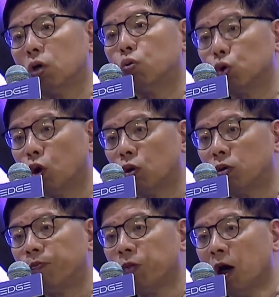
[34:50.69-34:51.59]
have
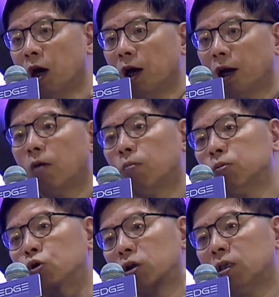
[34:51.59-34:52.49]
signed
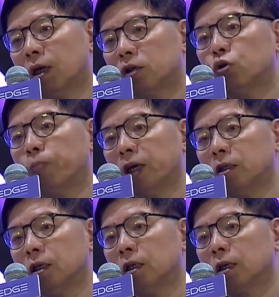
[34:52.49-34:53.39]
the Office
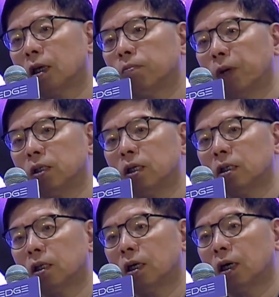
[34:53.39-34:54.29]
of Internet and
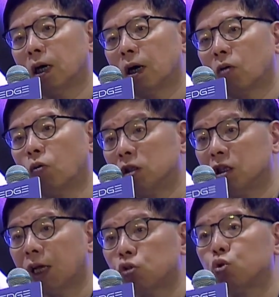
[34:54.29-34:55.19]
Information
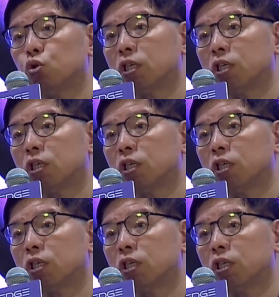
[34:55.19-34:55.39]
Office of